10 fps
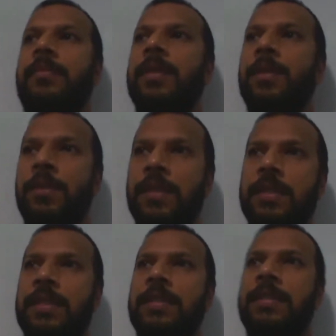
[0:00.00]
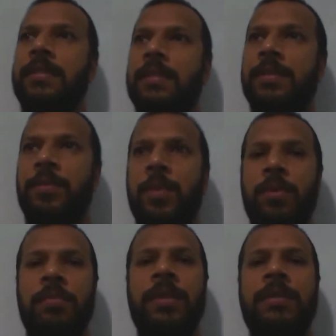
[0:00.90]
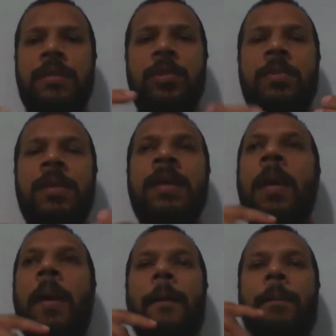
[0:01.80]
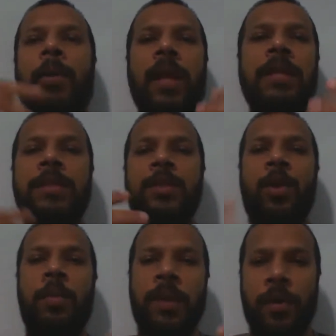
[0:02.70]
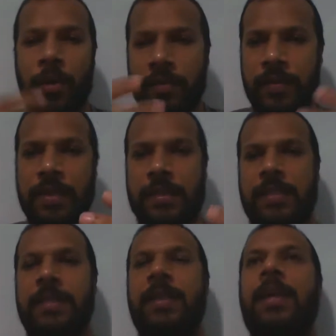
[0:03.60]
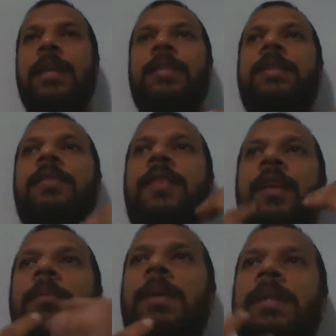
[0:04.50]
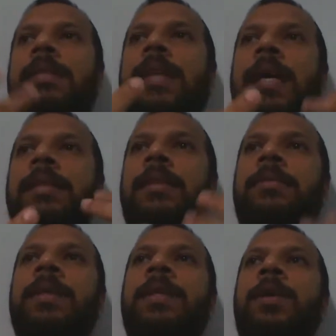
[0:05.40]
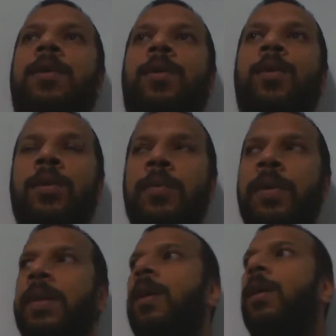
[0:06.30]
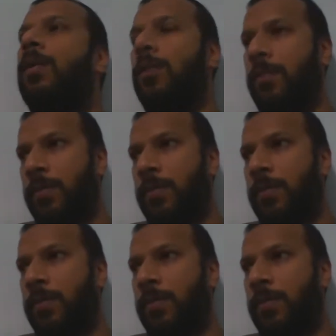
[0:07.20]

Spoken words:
this way you'll be brainstorming all of this to develop and design something in your own way now.